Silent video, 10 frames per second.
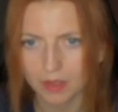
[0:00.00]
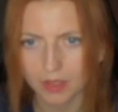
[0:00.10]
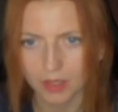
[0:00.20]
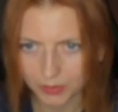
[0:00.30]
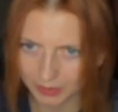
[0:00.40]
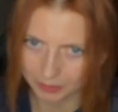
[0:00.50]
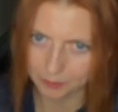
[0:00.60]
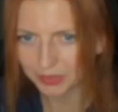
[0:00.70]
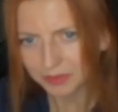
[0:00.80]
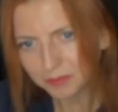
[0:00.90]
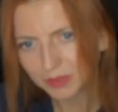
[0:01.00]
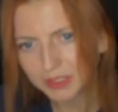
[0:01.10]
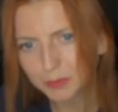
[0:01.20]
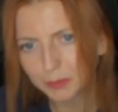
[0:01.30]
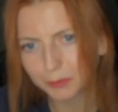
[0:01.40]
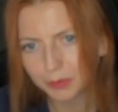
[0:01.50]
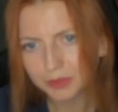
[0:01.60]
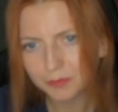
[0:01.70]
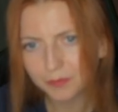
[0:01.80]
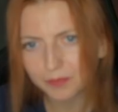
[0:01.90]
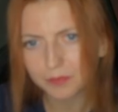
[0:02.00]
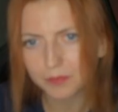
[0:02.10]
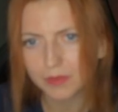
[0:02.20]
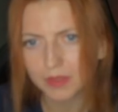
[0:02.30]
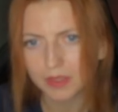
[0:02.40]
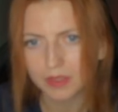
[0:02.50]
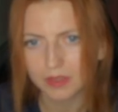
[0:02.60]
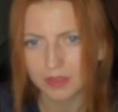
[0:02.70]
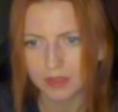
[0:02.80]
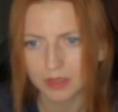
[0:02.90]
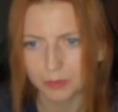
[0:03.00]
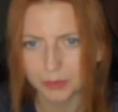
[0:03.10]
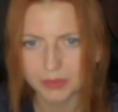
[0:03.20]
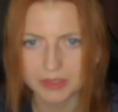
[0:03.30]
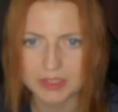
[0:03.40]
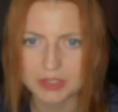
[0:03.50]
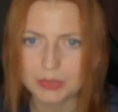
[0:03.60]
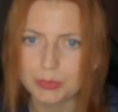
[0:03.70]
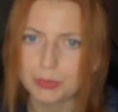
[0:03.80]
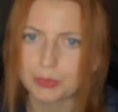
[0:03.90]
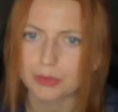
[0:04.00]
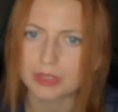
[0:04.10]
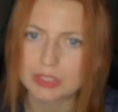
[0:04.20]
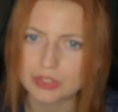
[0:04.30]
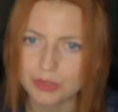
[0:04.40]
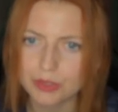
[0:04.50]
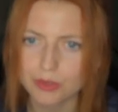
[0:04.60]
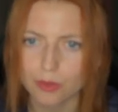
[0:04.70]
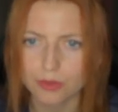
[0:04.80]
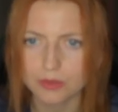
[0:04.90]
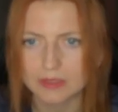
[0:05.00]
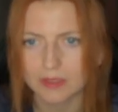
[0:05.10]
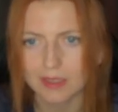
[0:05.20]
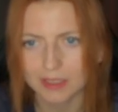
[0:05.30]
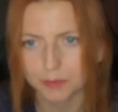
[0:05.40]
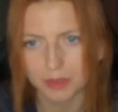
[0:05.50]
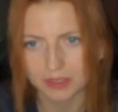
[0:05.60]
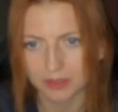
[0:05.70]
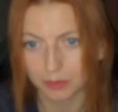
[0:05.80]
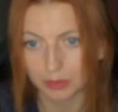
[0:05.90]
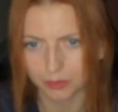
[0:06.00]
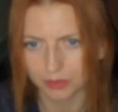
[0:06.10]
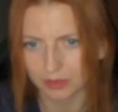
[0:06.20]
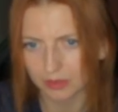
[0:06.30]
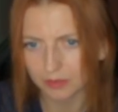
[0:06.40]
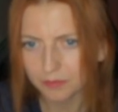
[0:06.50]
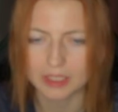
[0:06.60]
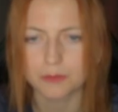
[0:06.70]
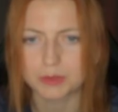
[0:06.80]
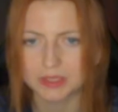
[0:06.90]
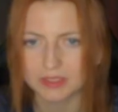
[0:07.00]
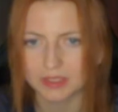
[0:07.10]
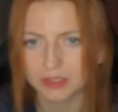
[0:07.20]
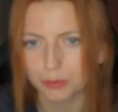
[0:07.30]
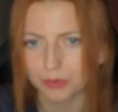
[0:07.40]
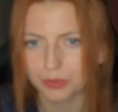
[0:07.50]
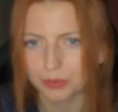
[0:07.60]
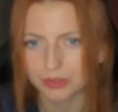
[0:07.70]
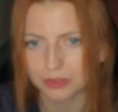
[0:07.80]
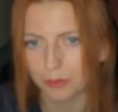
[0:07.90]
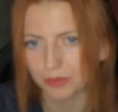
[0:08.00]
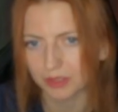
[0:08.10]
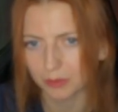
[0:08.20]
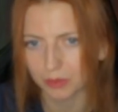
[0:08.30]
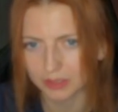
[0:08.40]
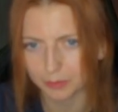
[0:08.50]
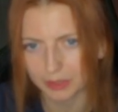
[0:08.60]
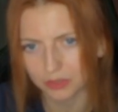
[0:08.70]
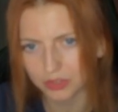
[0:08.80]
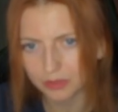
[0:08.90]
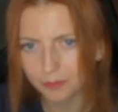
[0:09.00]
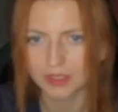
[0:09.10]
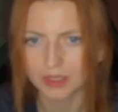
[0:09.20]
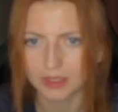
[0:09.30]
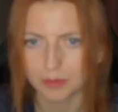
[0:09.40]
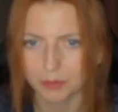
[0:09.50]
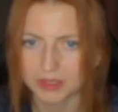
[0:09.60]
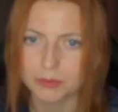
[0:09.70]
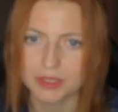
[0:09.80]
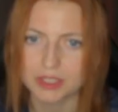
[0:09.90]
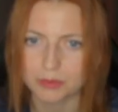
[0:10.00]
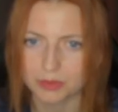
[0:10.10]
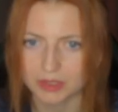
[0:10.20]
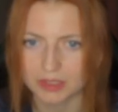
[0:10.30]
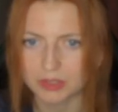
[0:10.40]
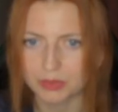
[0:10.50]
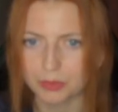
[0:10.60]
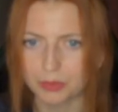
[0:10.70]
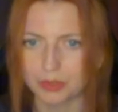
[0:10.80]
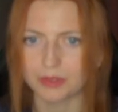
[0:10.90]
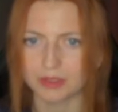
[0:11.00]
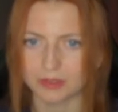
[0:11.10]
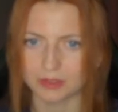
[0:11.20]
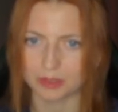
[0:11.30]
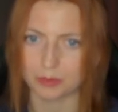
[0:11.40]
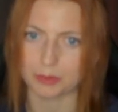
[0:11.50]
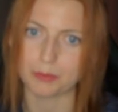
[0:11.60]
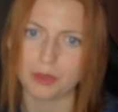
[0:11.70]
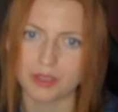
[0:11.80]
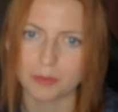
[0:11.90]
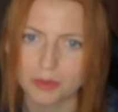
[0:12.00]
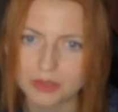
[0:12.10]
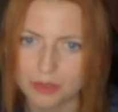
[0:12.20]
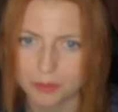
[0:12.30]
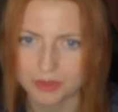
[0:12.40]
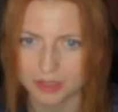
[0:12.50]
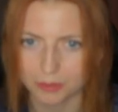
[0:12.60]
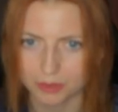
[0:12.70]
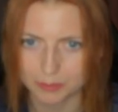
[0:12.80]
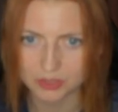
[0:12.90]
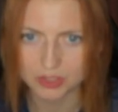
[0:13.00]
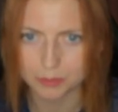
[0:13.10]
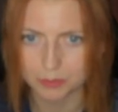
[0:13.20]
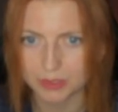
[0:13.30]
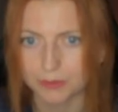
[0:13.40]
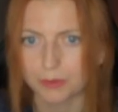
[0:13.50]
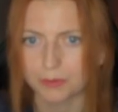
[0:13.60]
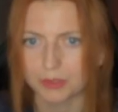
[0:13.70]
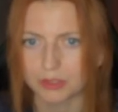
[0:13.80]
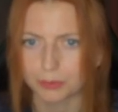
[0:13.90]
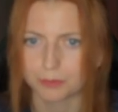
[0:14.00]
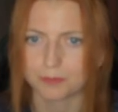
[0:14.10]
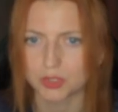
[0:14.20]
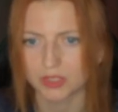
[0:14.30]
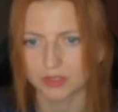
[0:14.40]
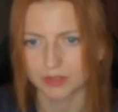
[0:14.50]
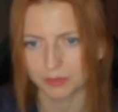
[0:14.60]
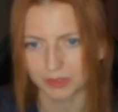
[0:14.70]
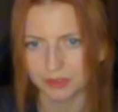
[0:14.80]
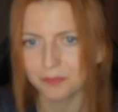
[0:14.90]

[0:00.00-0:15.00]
Okay, let's move on. We would like to return only the highest paid employee. For this task, we will use common table expression. By the way, if you'd like to learn a little bit more about common table expressions, please feel free to check this video.